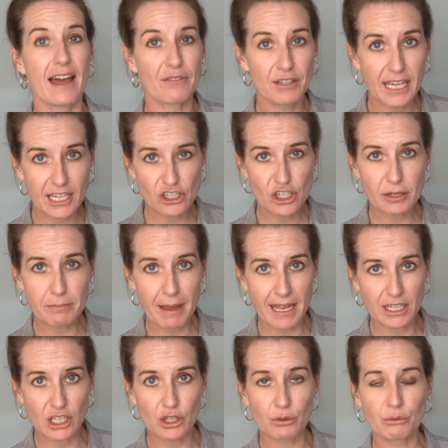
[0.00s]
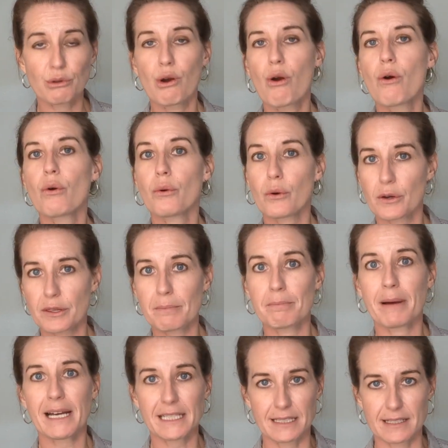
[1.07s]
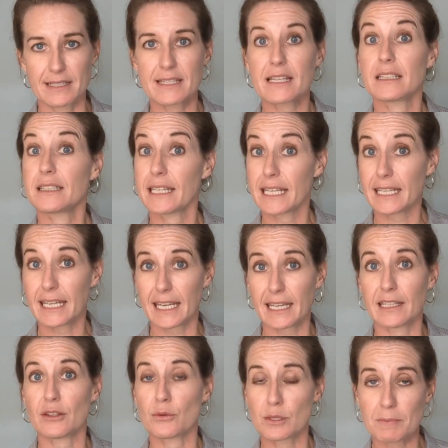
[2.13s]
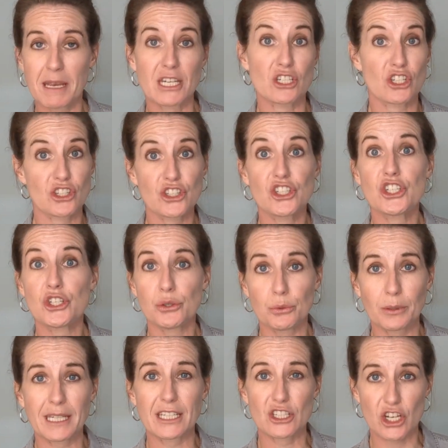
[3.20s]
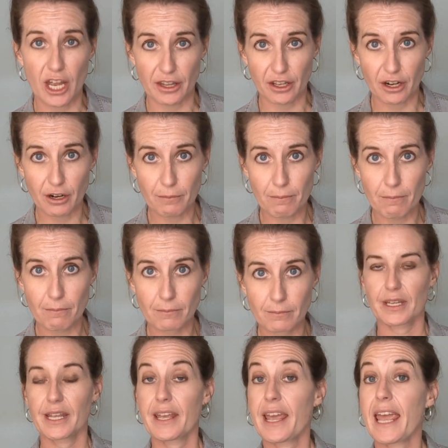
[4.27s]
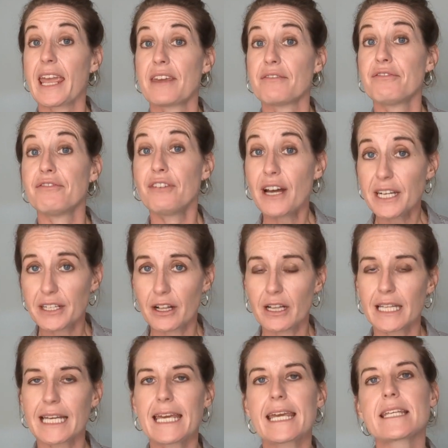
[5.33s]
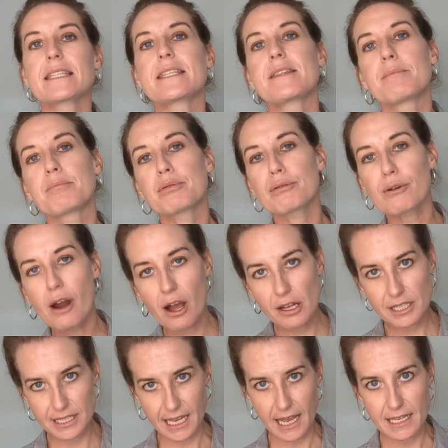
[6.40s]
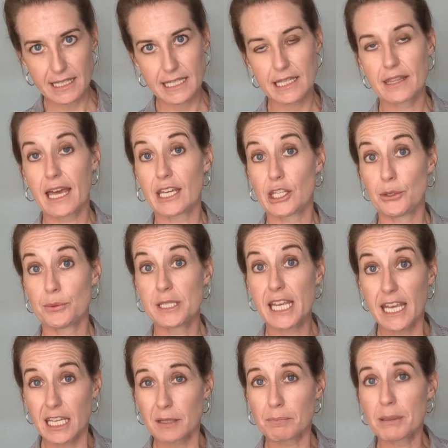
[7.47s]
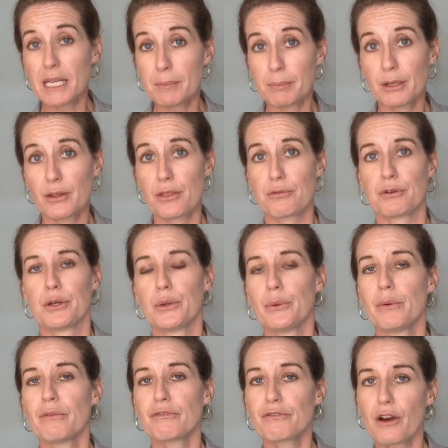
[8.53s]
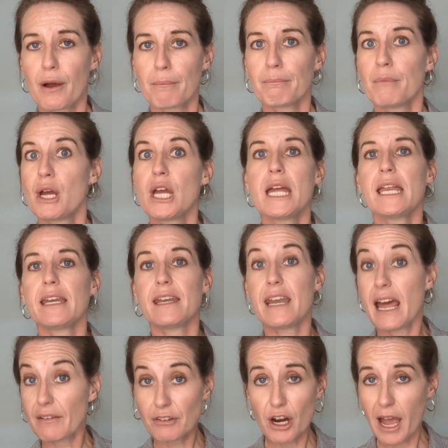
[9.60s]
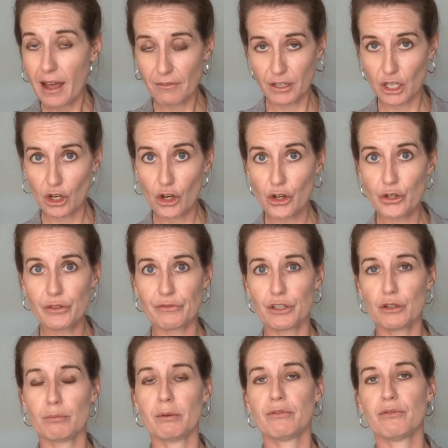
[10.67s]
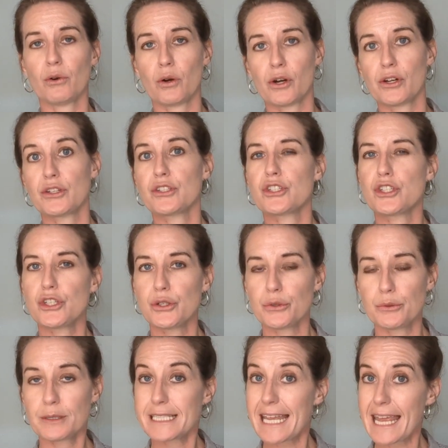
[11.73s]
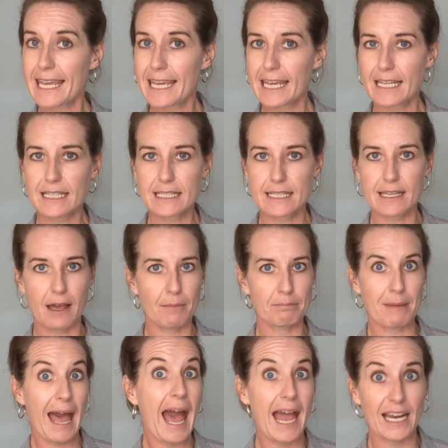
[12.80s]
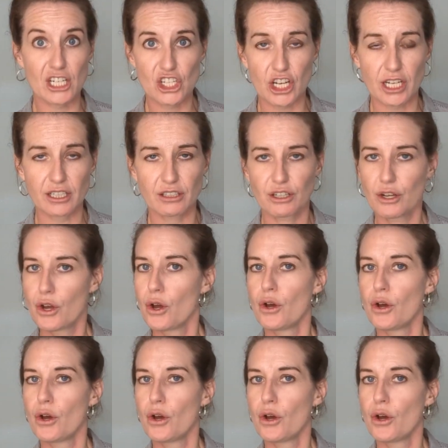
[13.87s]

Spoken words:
navigation menu or the buttons linking those pages to each other. A funnel is the process that you take people through from never having heard of you before to taking some action,